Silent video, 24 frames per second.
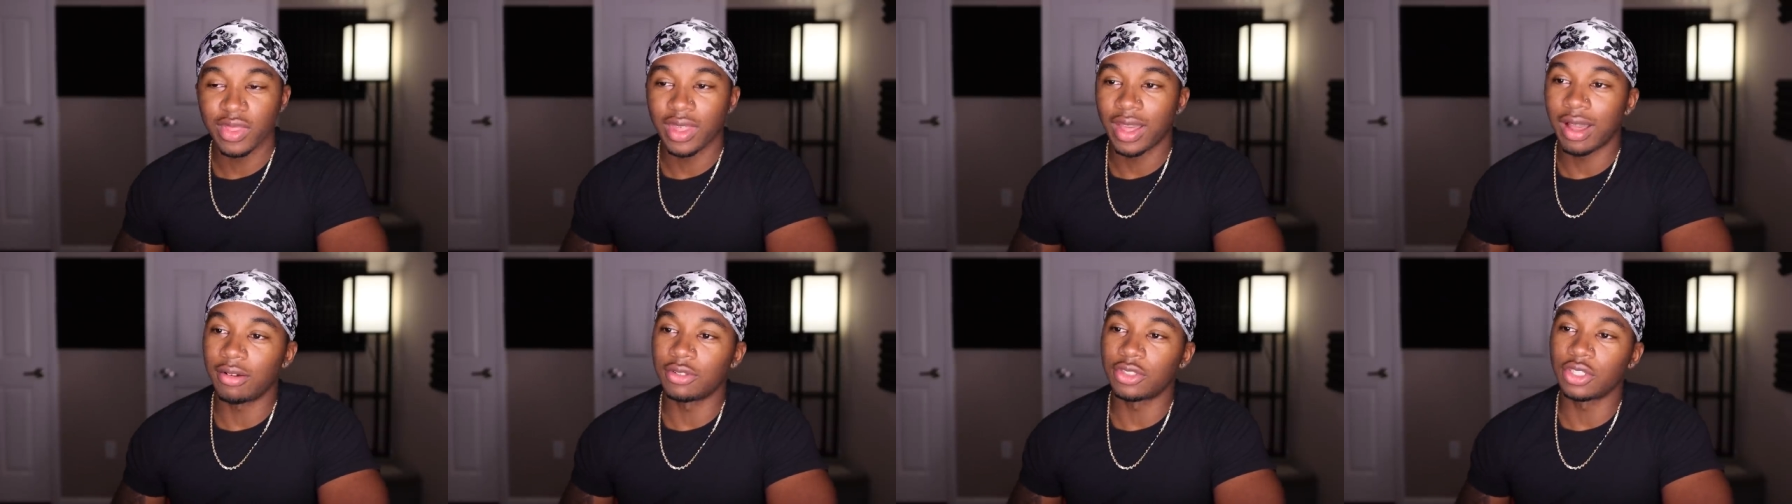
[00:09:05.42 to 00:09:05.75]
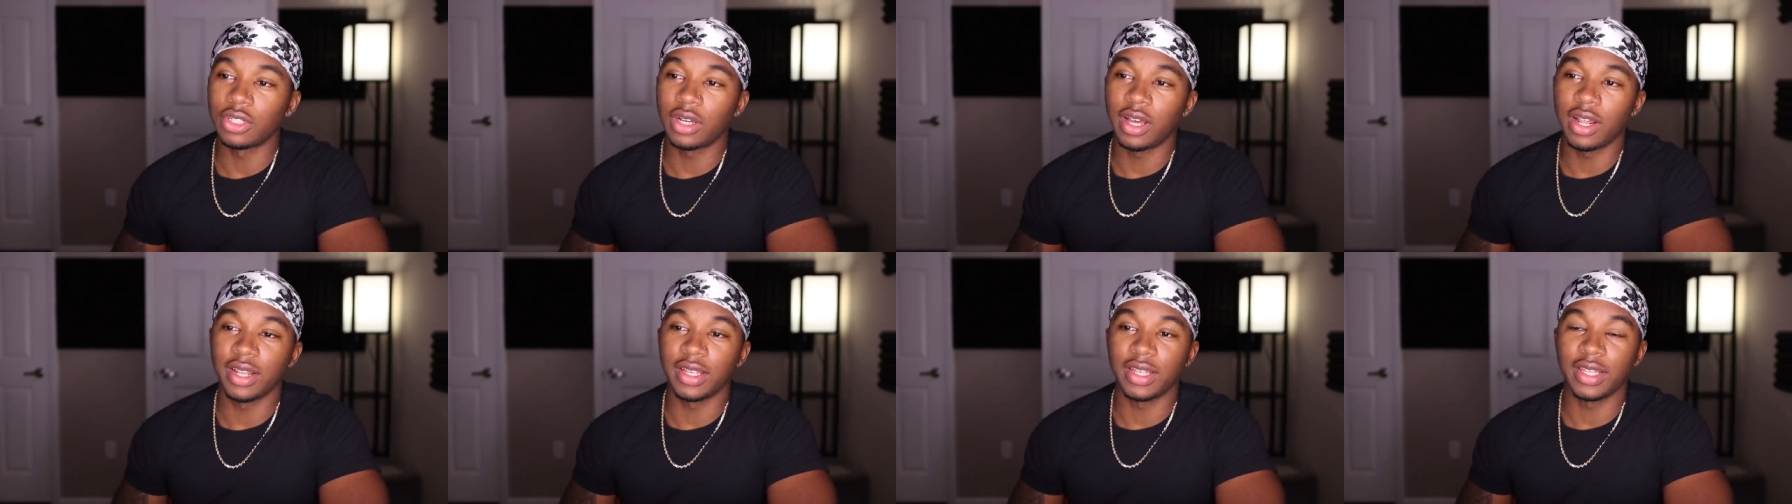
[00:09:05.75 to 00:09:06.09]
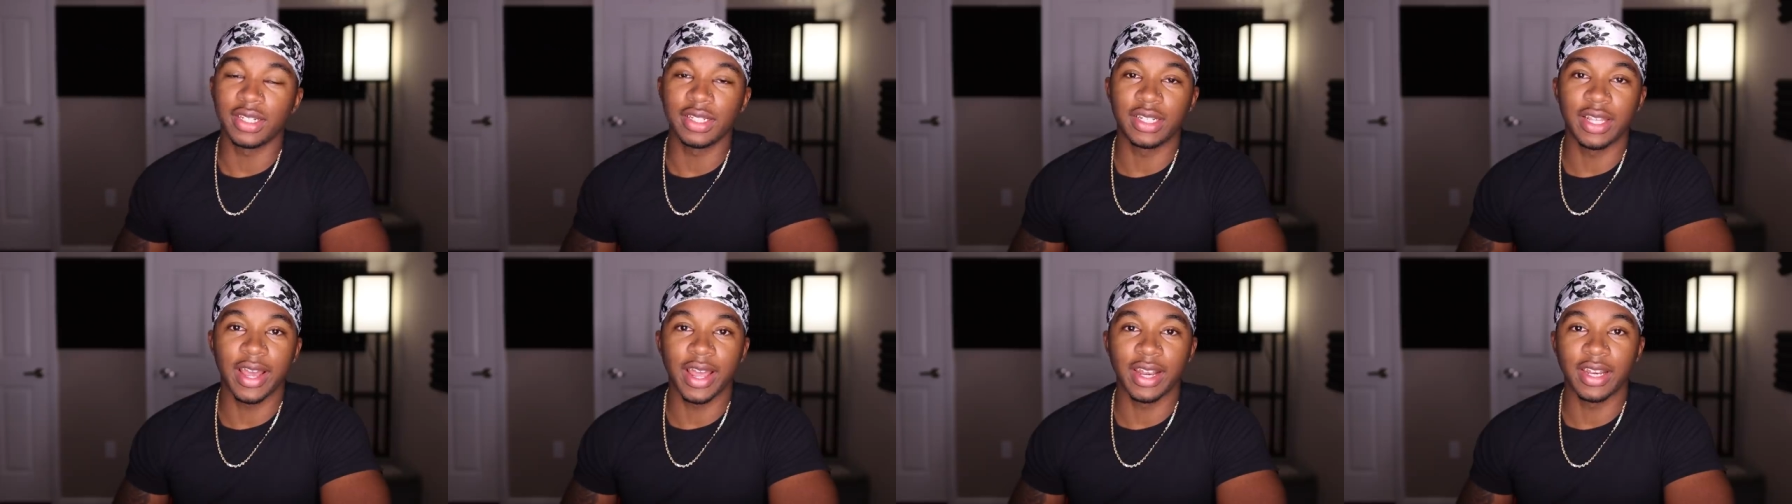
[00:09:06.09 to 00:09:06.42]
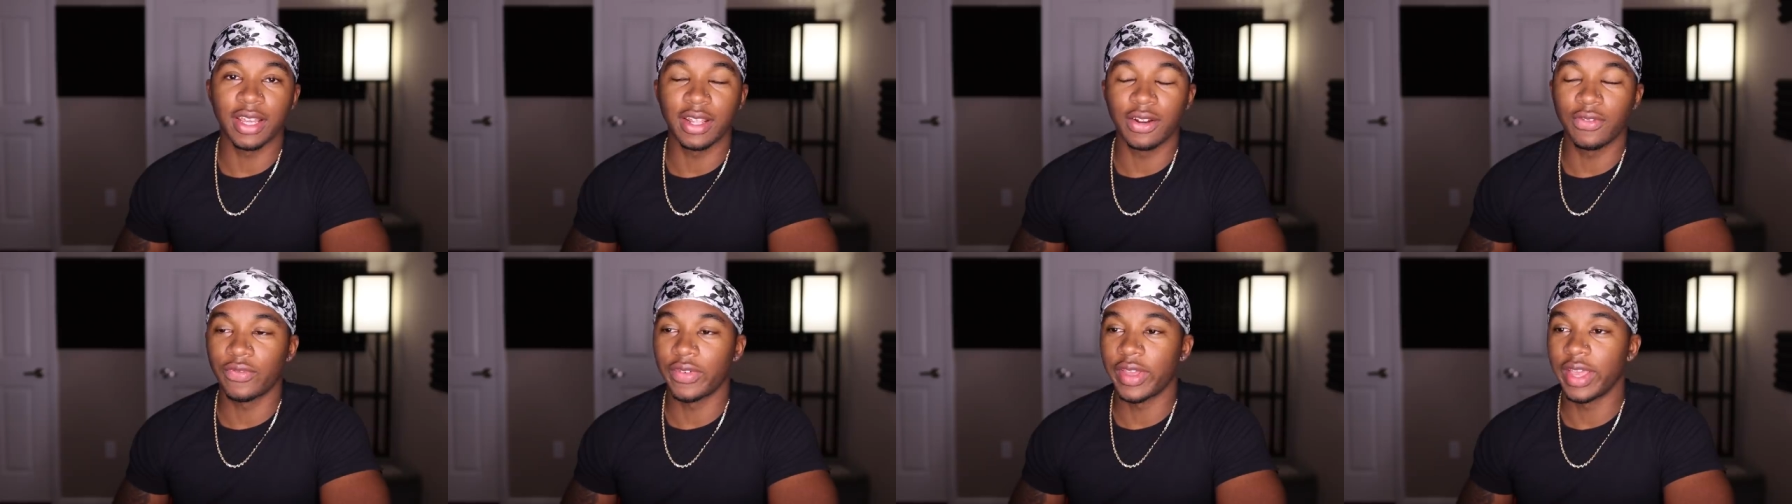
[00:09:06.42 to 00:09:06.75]
I was trying to get their
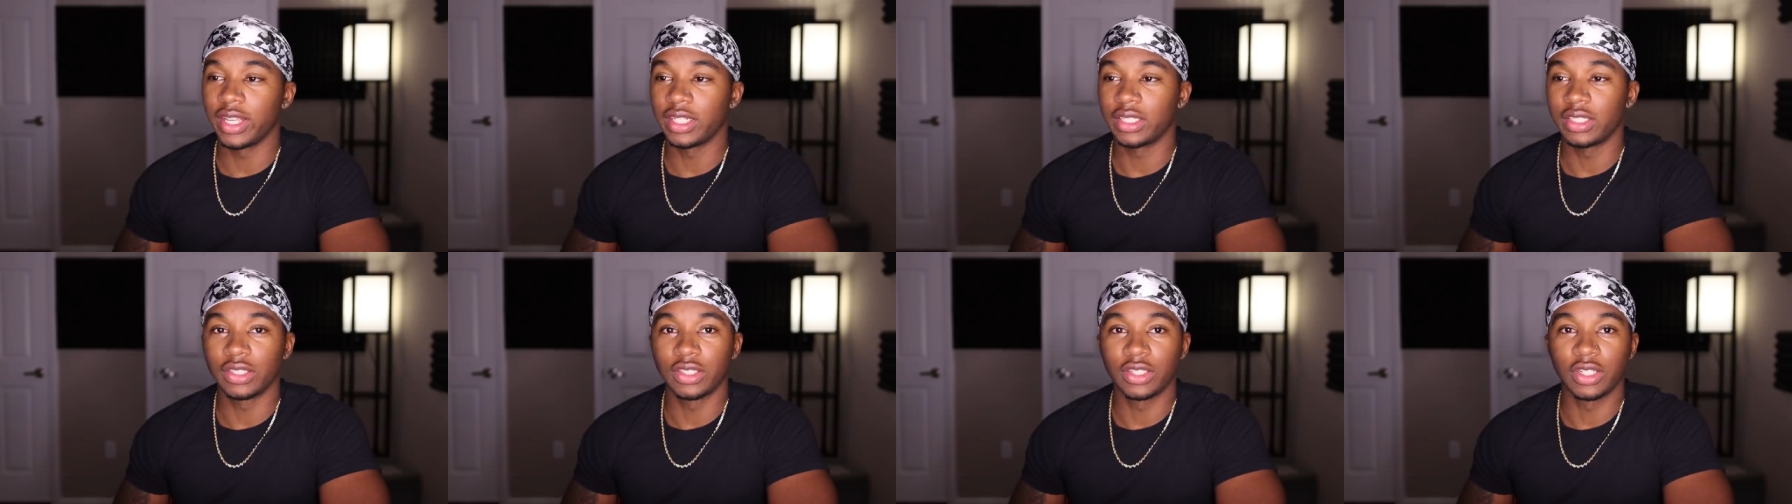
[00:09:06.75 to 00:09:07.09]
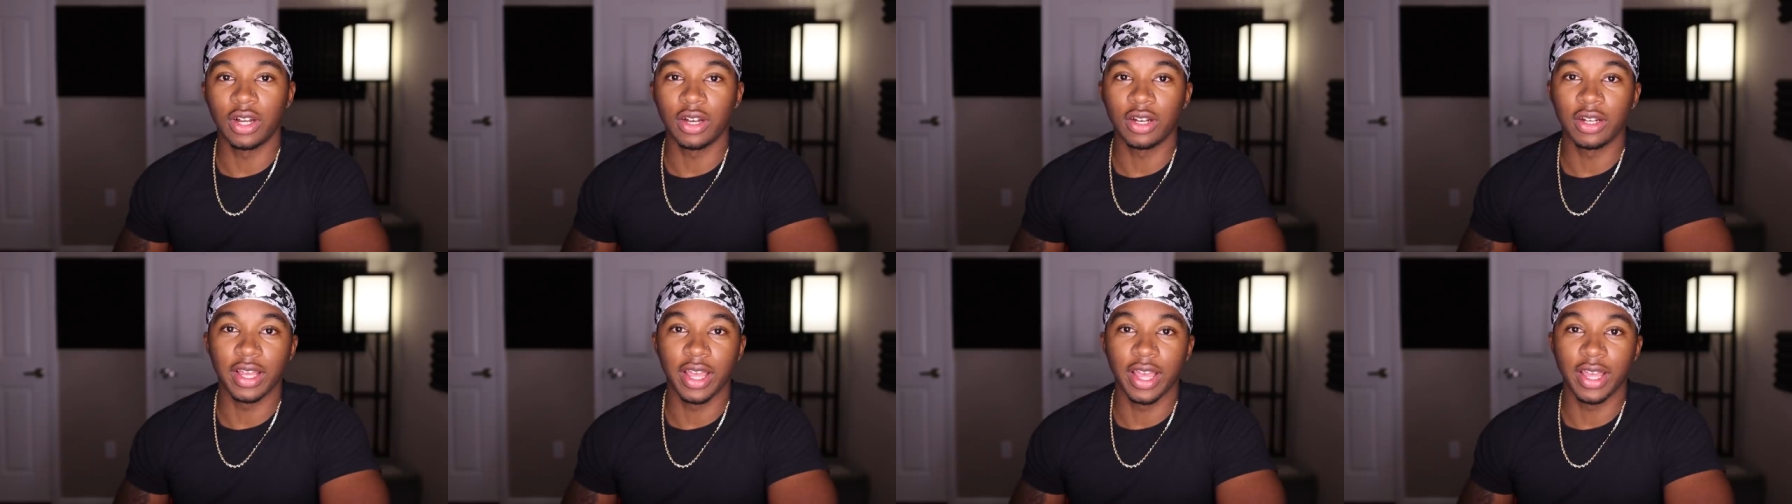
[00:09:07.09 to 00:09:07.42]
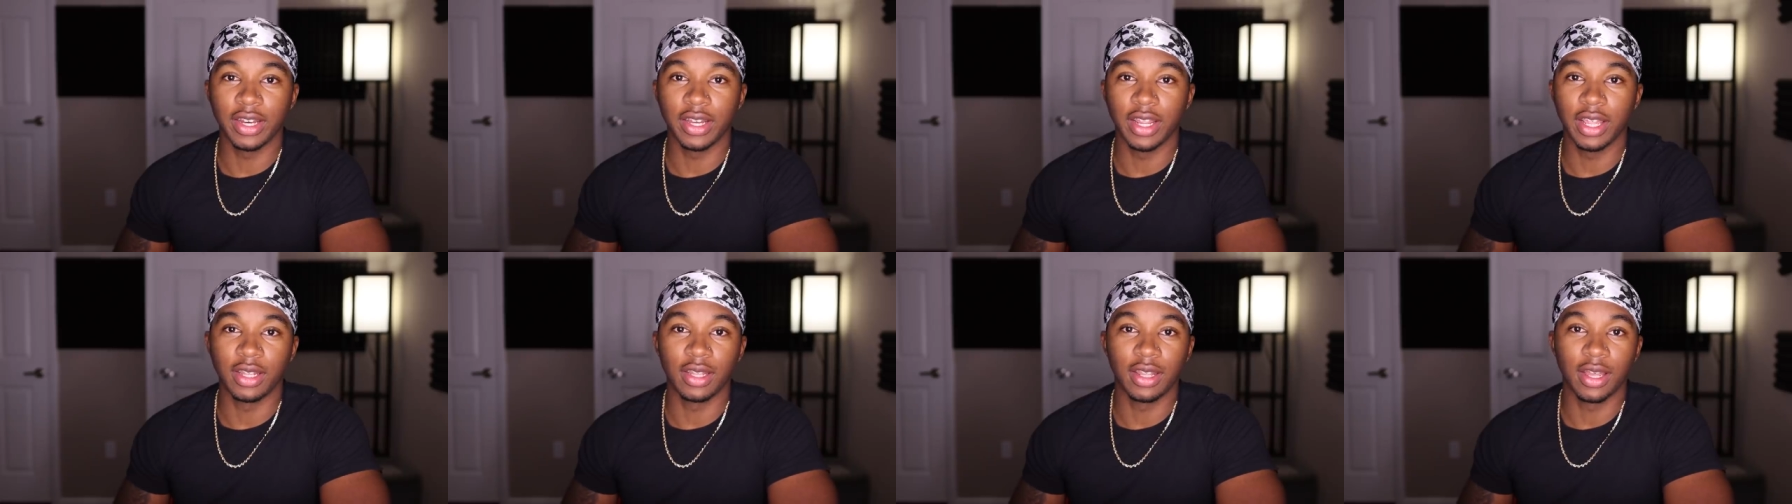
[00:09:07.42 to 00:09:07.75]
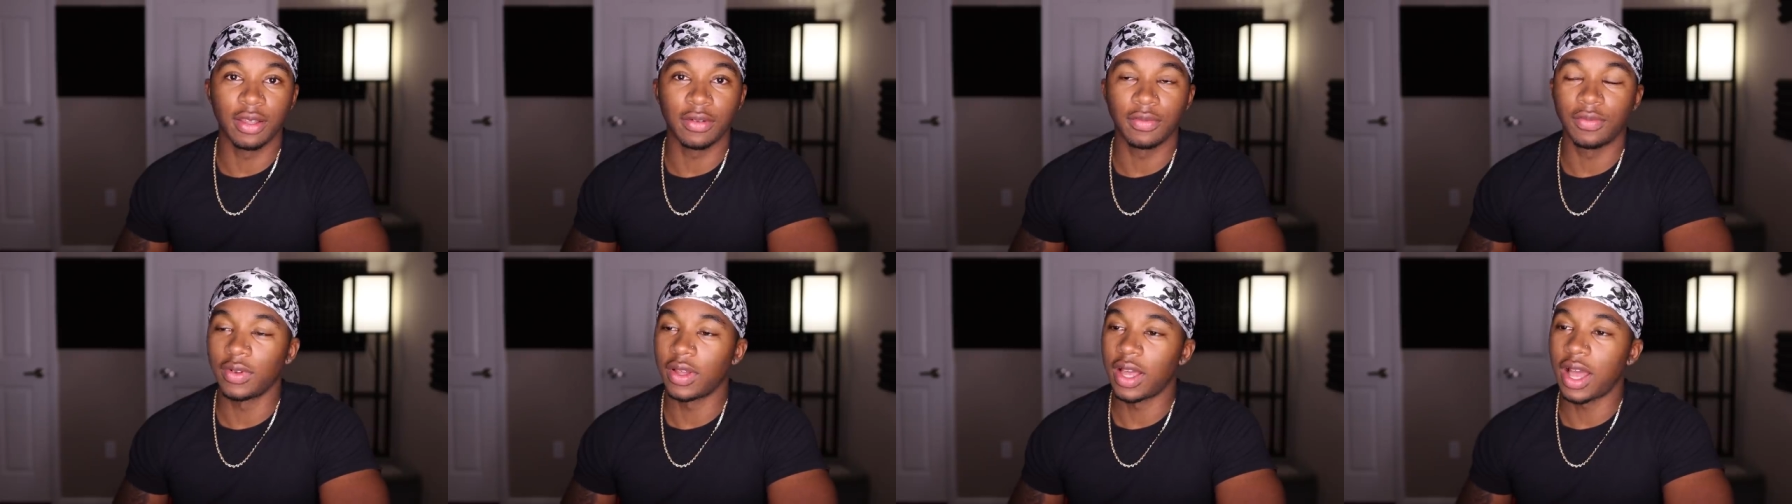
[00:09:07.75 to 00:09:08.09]
identification so y'all could end their
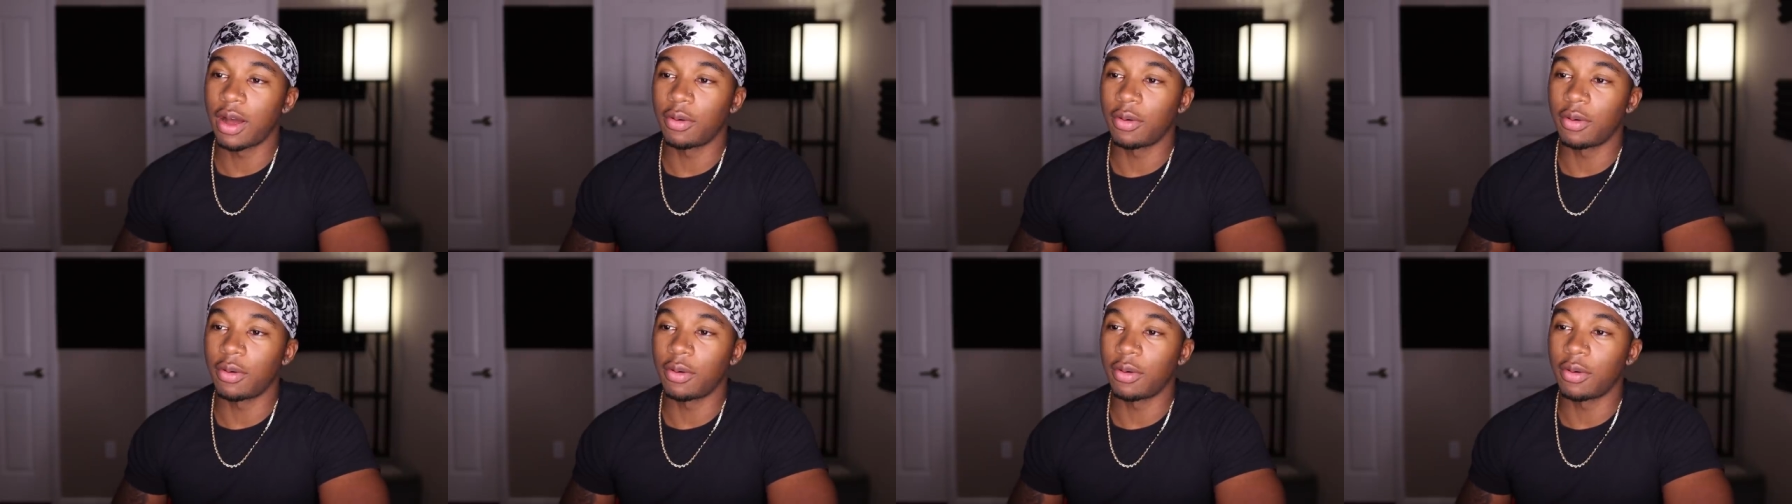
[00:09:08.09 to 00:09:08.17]
life.